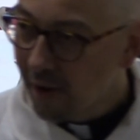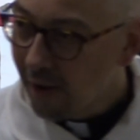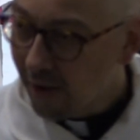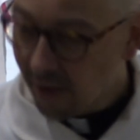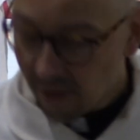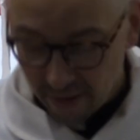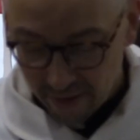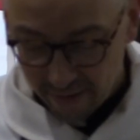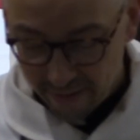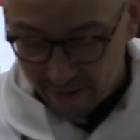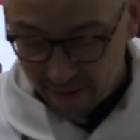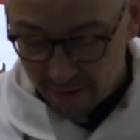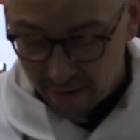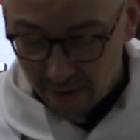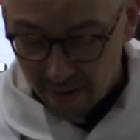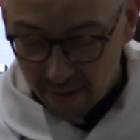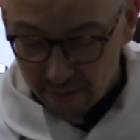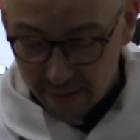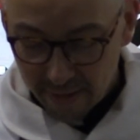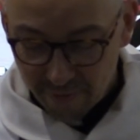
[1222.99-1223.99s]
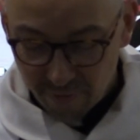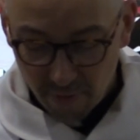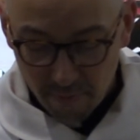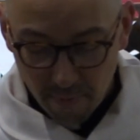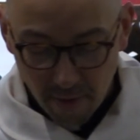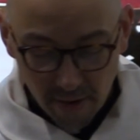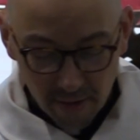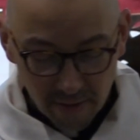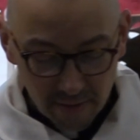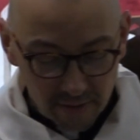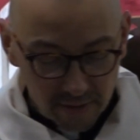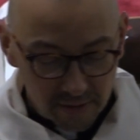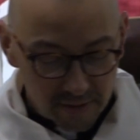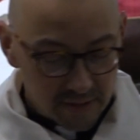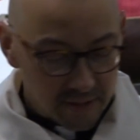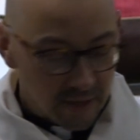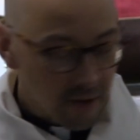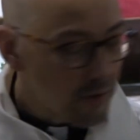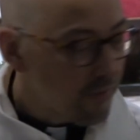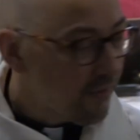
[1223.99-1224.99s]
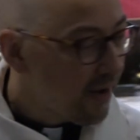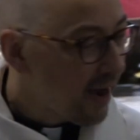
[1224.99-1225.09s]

like that, they remind us of